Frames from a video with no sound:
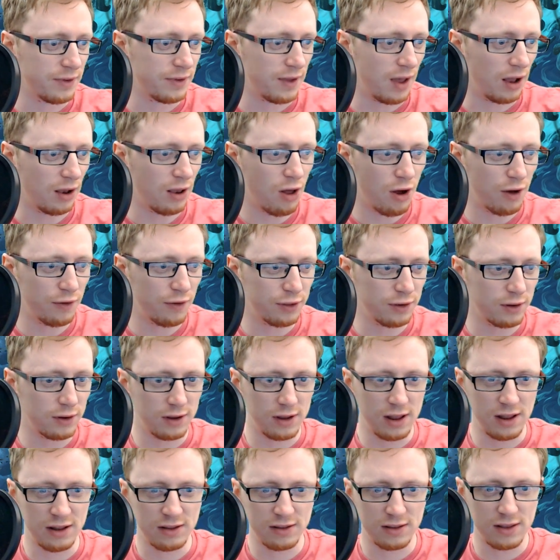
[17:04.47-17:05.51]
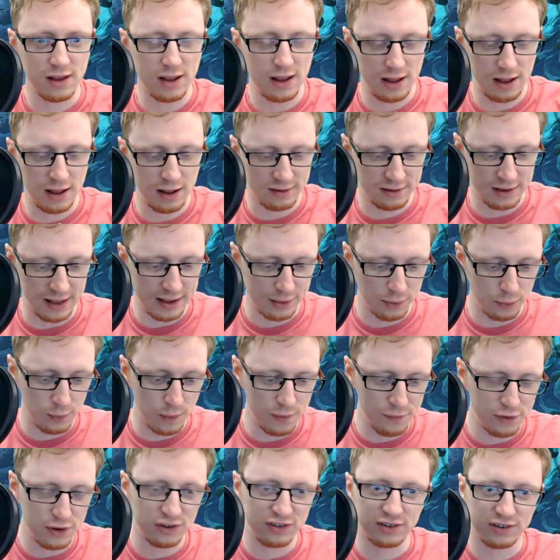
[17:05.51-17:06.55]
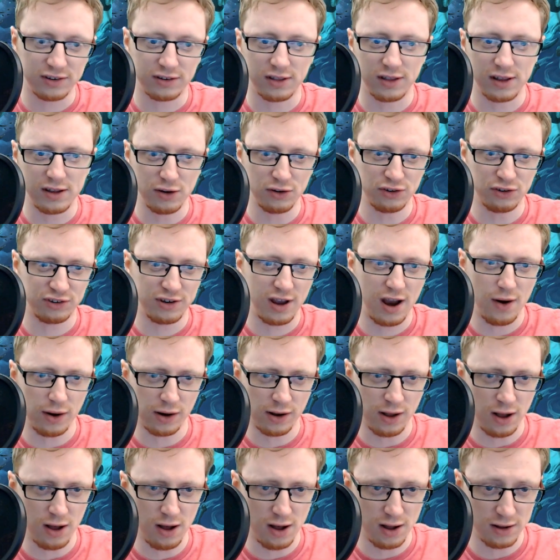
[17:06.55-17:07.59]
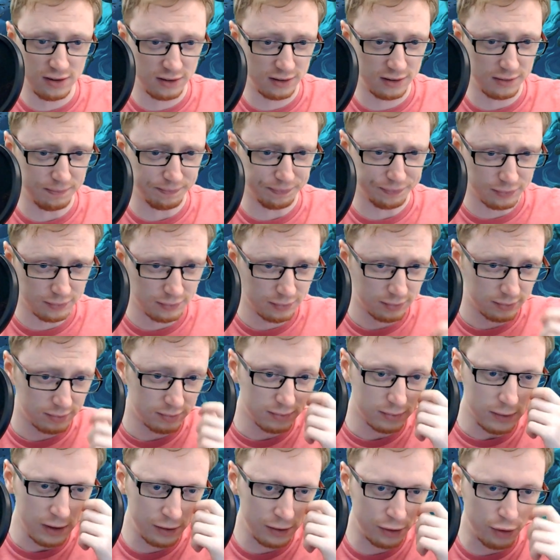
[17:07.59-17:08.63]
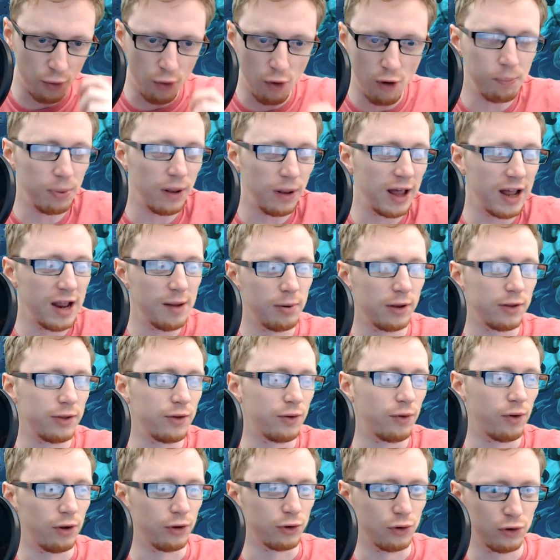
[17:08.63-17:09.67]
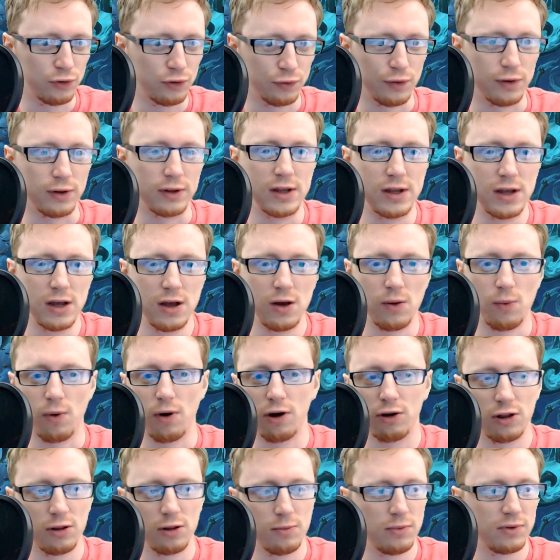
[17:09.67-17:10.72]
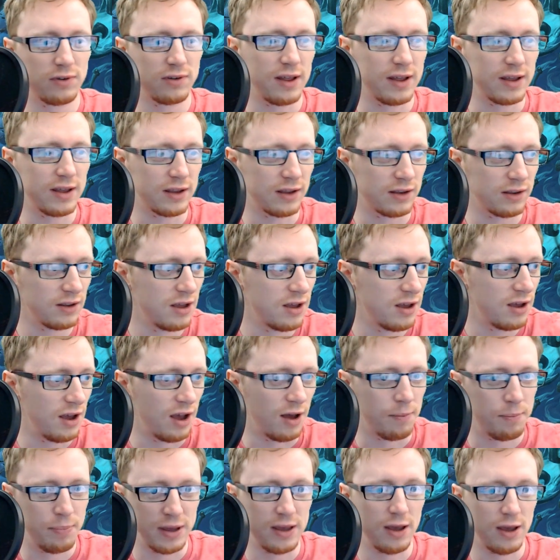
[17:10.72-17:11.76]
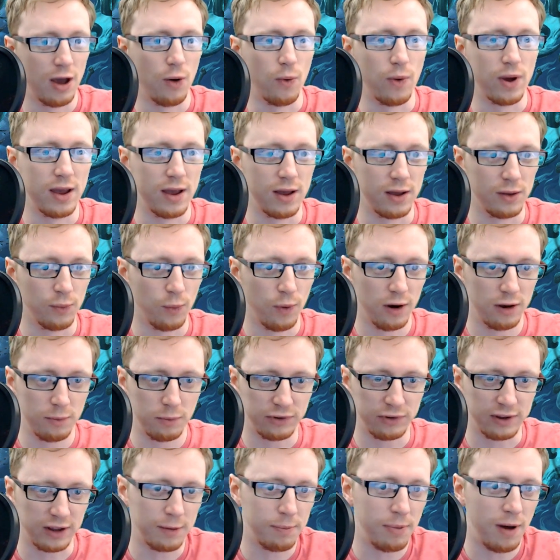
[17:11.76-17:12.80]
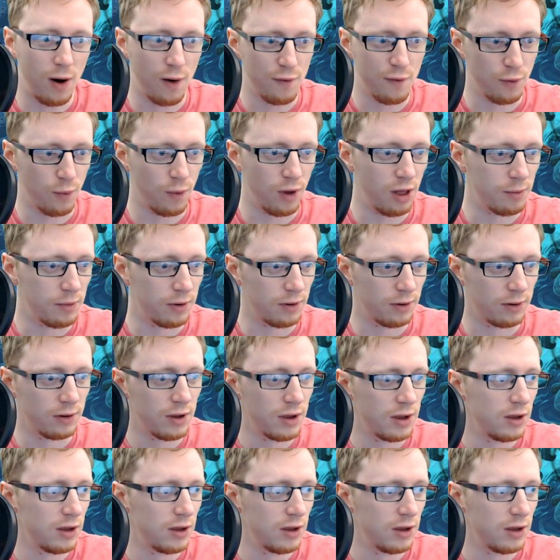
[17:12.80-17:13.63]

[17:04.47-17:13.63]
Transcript: a lot of it's like with the Ysera cards. They're all playable and they're all useful. One of them is like a PoE. One of them is like a Power Overwhelming.